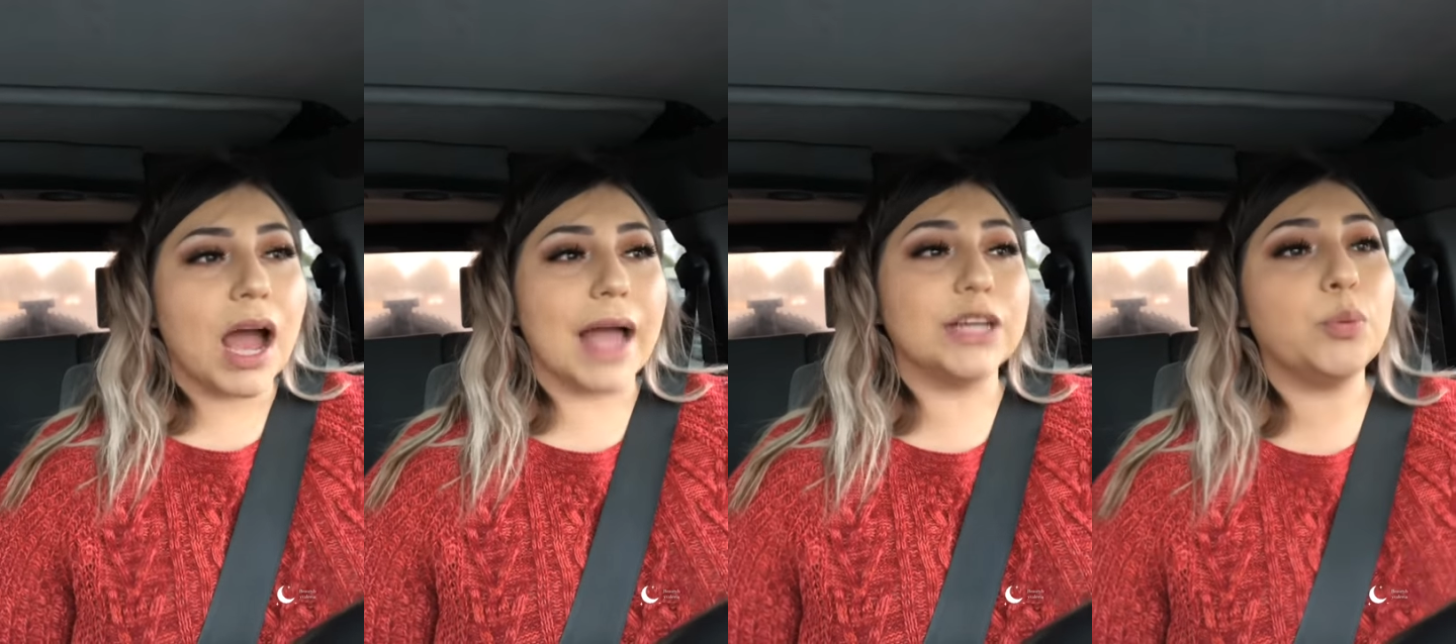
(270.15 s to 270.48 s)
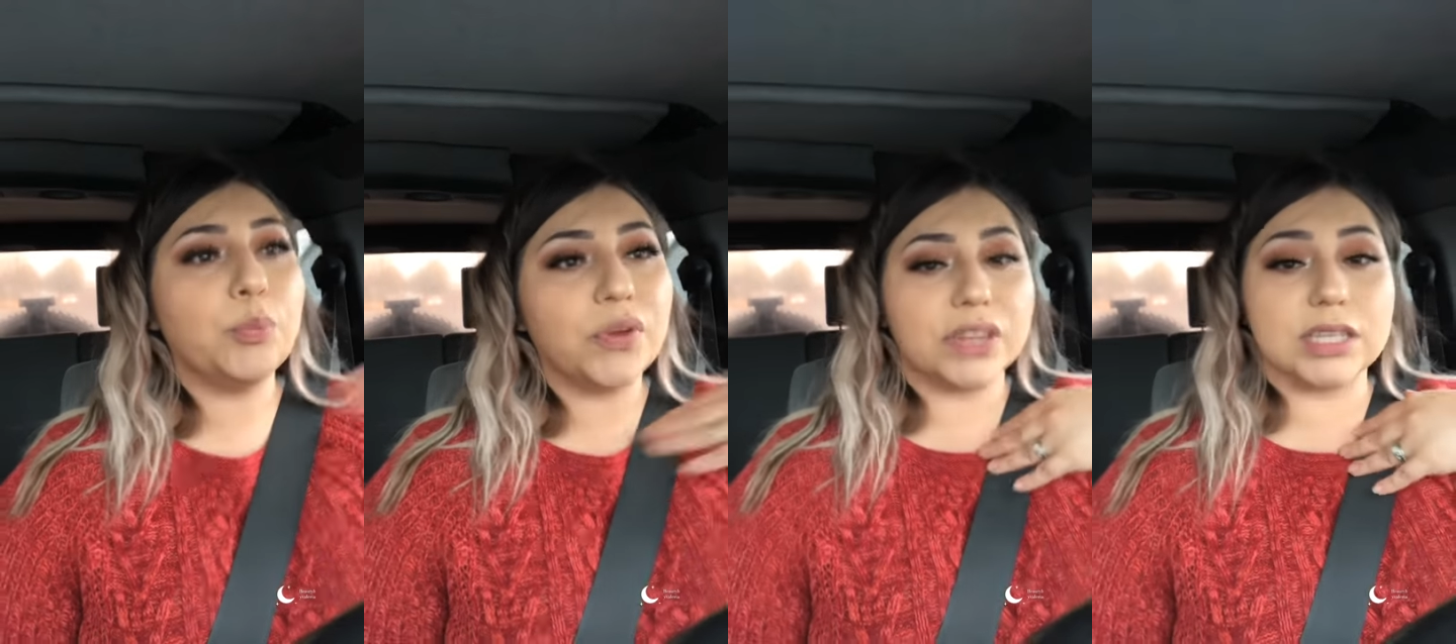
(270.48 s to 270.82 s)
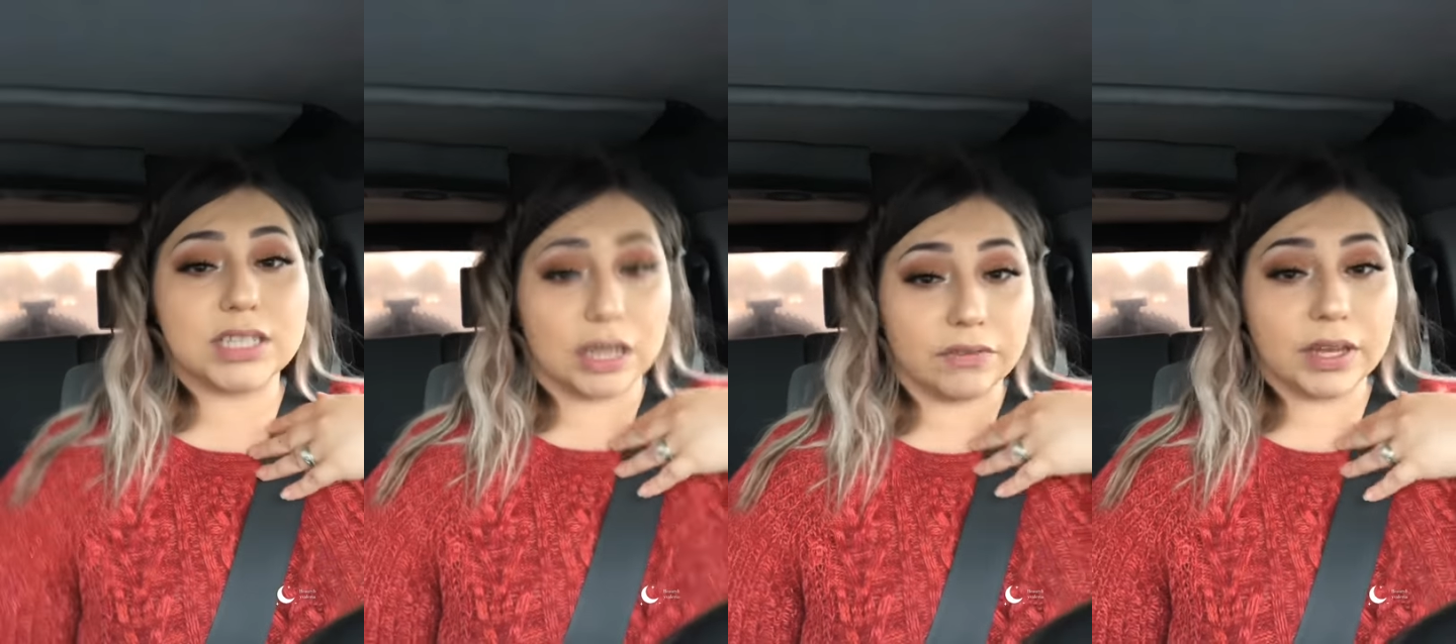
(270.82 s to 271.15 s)
I don't put the
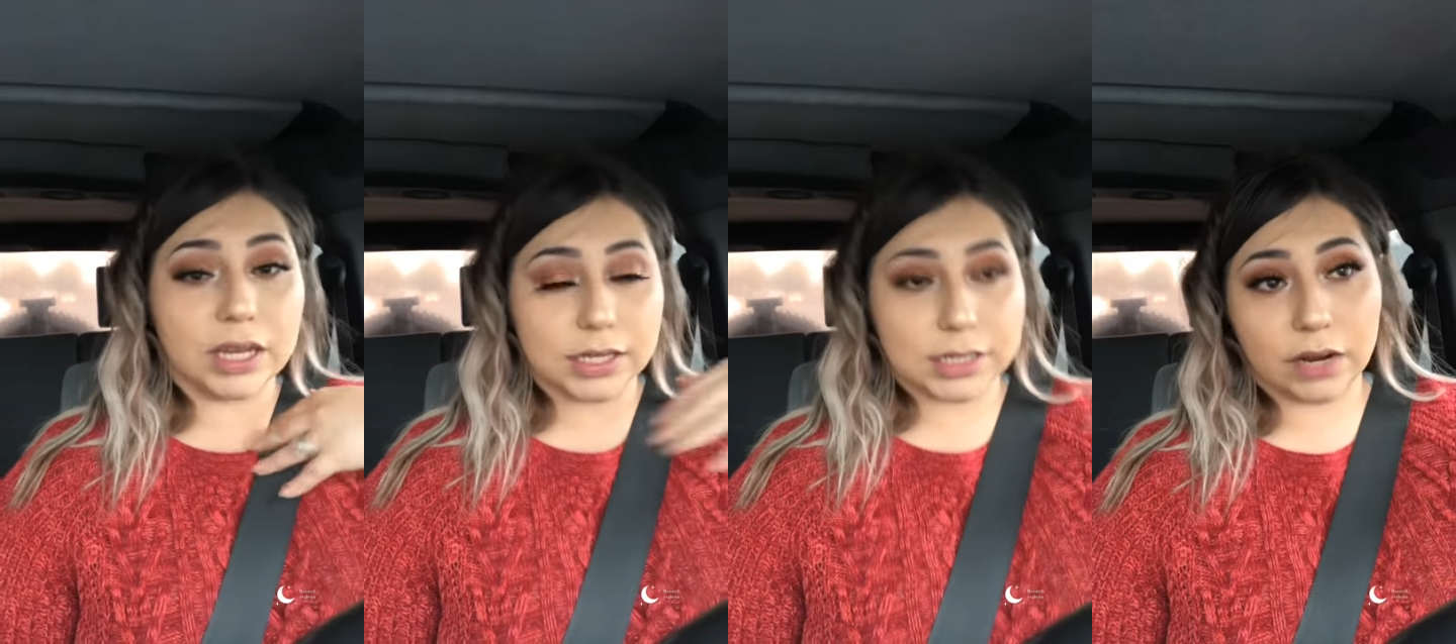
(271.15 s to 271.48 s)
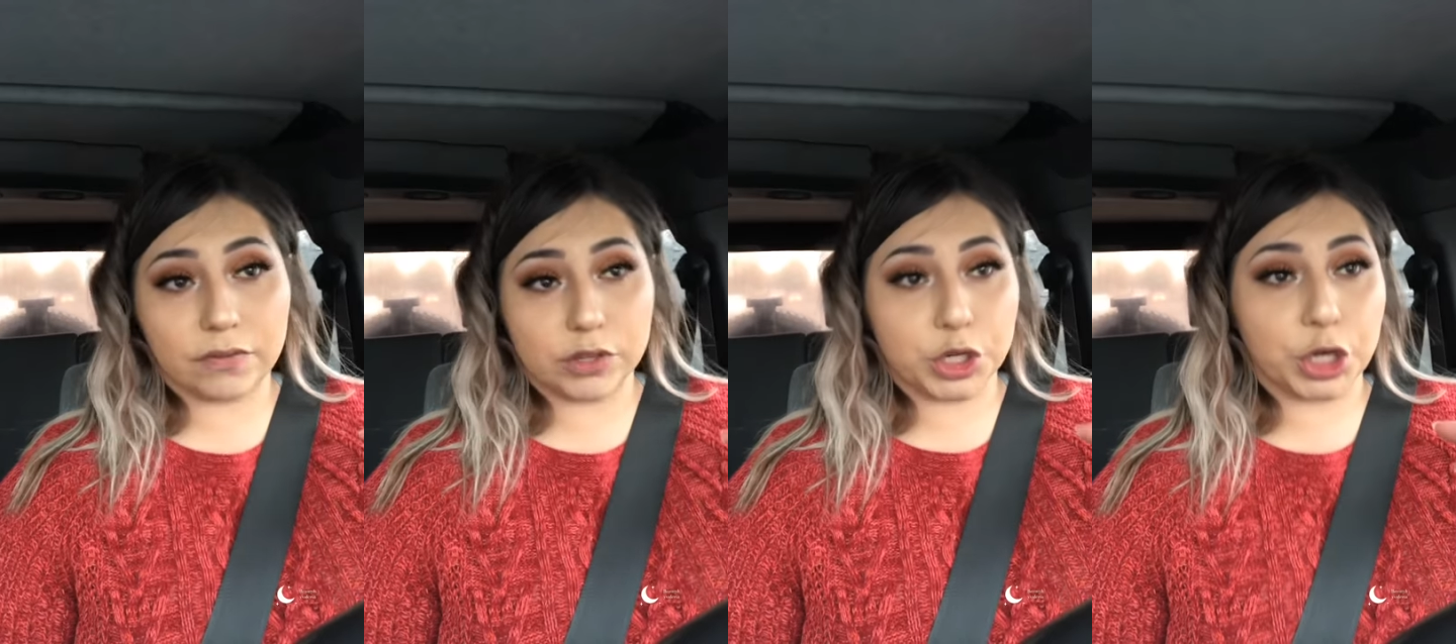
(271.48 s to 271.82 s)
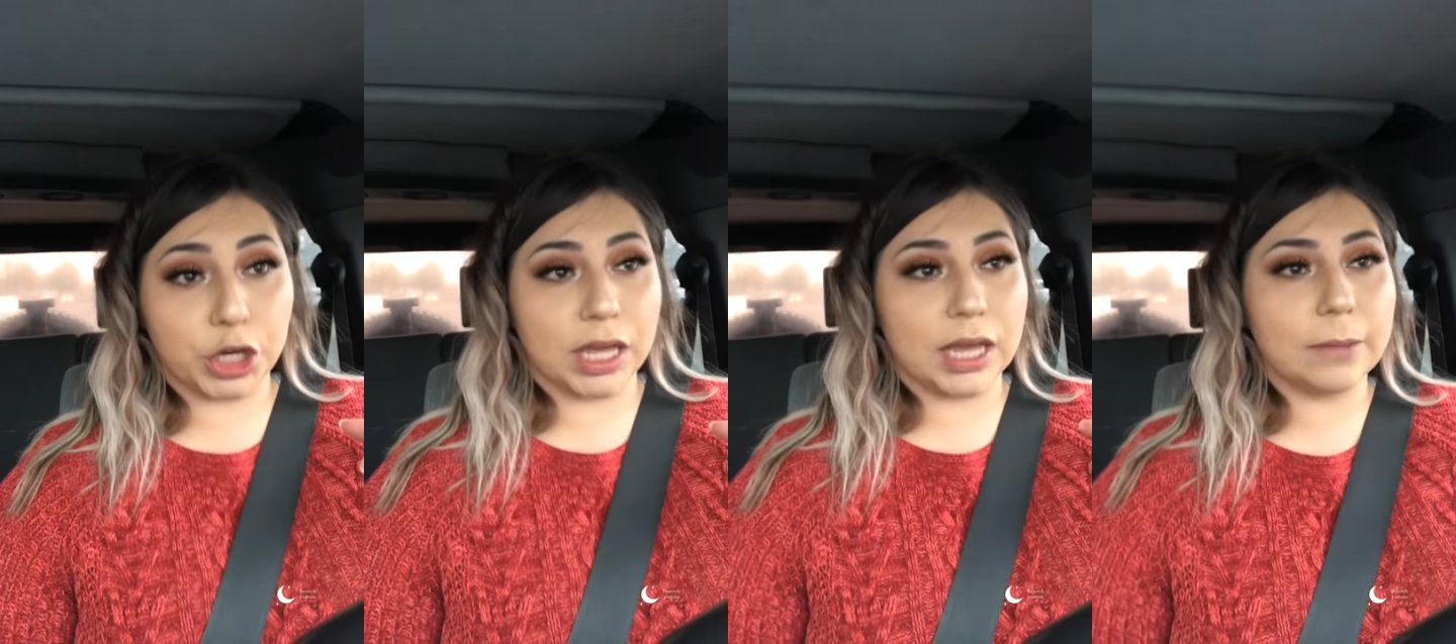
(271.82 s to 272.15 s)
stuffing inside of the
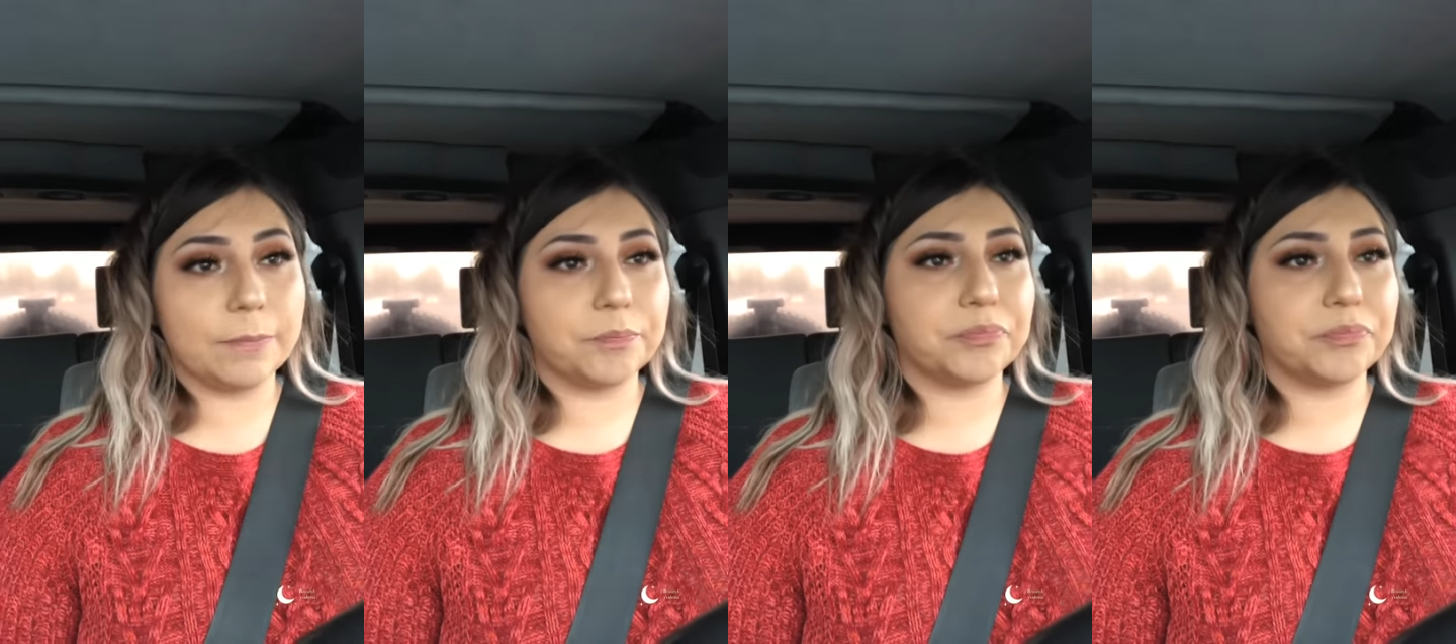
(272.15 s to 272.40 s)
turkey